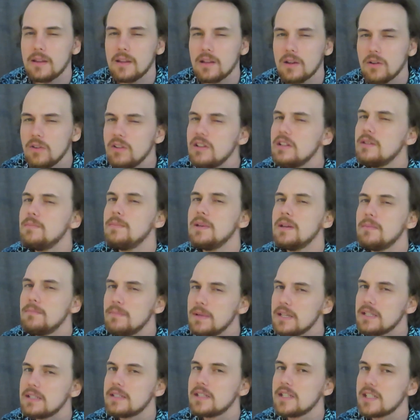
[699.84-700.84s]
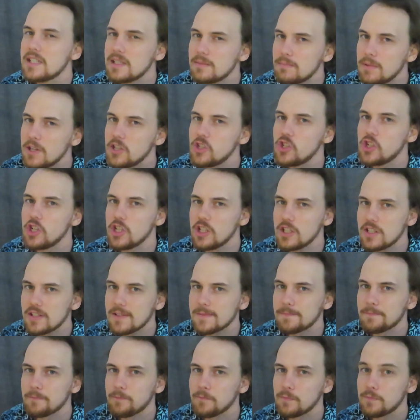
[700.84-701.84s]
going to be a bit
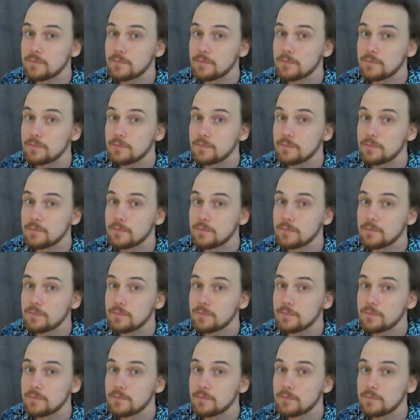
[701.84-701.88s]
suspicious,